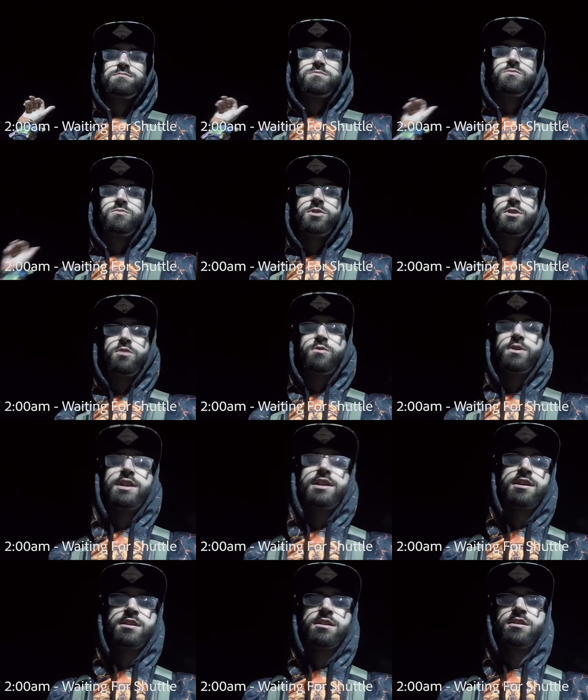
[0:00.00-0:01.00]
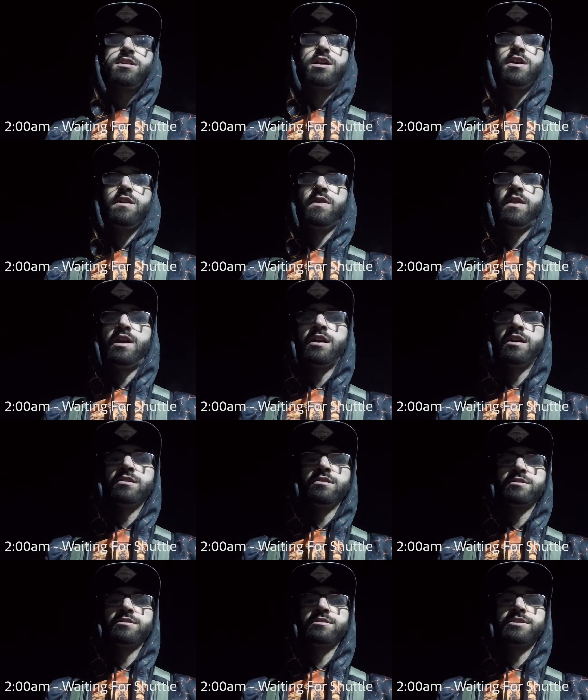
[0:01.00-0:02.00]
We are waiting online
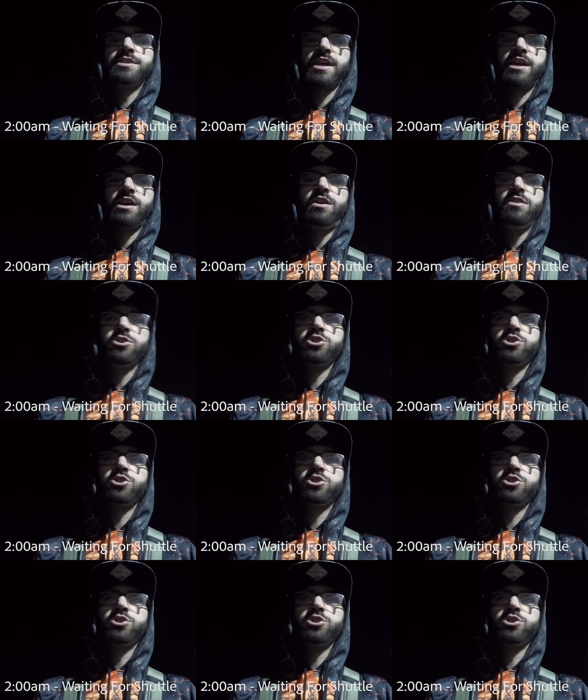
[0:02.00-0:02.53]
to get on the